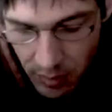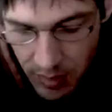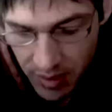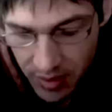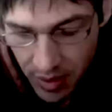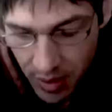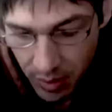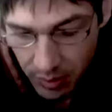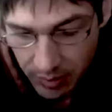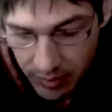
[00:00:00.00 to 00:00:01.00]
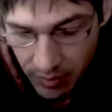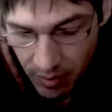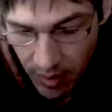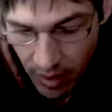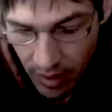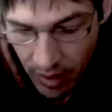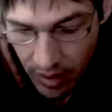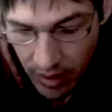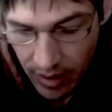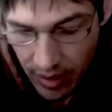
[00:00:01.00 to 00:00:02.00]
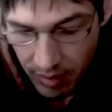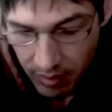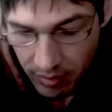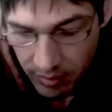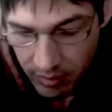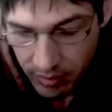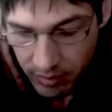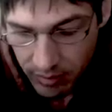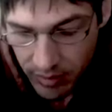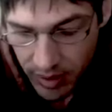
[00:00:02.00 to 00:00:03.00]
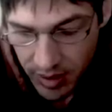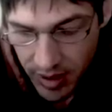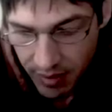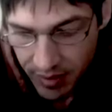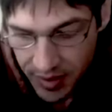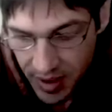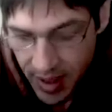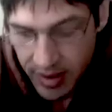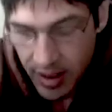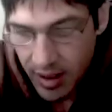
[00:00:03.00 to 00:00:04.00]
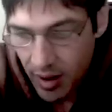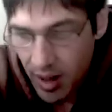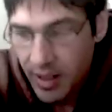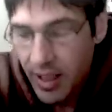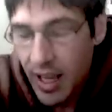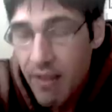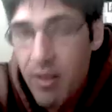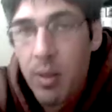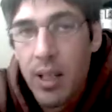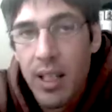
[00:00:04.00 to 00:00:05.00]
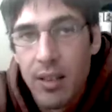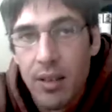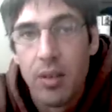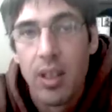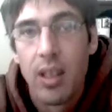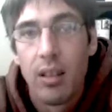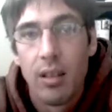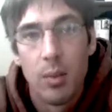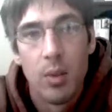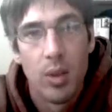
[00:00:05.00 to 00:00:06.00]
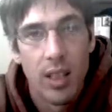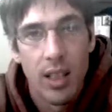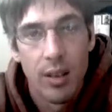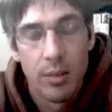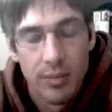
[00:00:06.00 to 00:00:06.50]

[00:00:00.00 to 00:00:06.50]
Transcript: so, um, just to emphasize that, you know, I think everybody is a unique communicator.